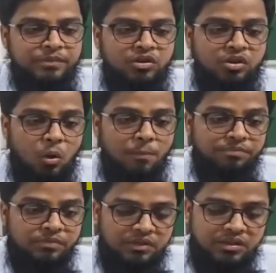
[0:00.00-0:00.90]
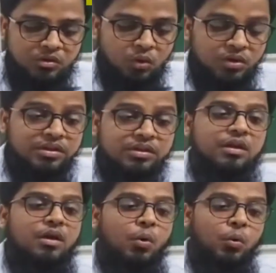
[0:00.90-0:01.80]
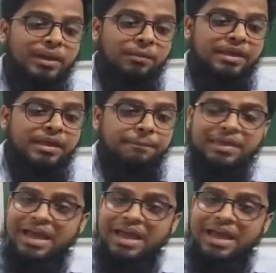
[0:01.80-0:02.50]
So this course will be,